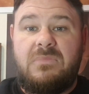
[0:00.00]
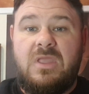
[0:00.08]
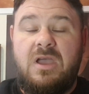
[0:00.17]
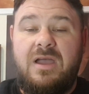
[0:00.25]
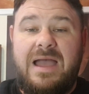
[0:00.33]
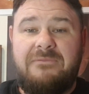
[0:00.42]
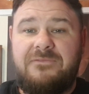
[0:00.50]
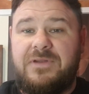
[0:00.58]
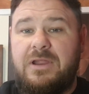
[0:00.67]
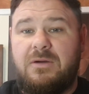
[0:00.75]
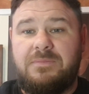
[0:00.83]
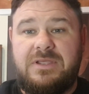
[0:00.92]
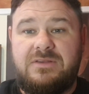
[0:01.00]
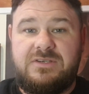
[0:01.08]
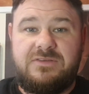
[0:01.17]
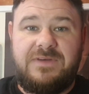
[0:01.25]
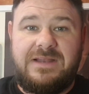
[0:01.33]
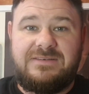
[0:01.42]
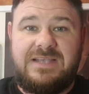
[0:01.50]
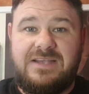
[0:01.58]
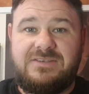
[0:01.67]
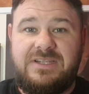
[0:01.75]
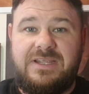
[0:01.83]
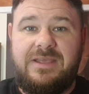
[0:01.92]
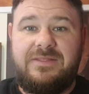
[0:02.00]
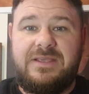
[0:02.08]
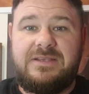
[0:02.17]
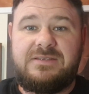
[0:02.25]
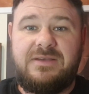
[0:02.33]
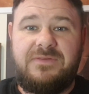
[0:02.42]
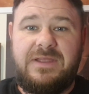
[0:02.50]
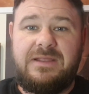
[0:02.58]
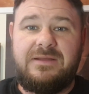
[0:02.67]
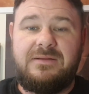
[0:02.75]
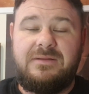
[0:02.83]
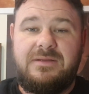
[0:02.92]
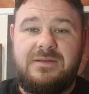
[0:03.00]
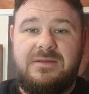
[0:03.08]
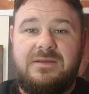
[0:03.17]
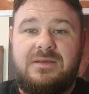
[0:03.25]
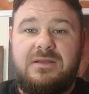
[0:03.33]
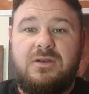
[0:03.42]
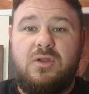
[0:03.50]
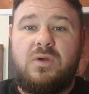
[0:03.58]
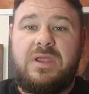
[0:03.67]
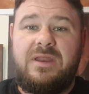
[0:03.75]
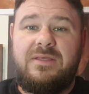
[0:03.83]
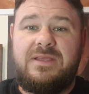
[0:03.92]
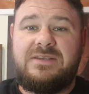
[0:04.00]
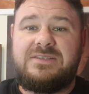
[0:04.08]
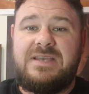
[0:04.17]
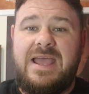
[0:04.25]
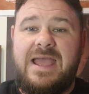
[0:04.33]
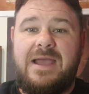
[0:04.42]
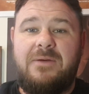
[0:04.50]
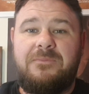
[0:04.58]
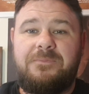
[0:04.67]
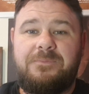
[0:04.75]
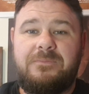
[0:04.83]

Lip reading: Anthony Hopkins is fantastic in this. I think looking at this now,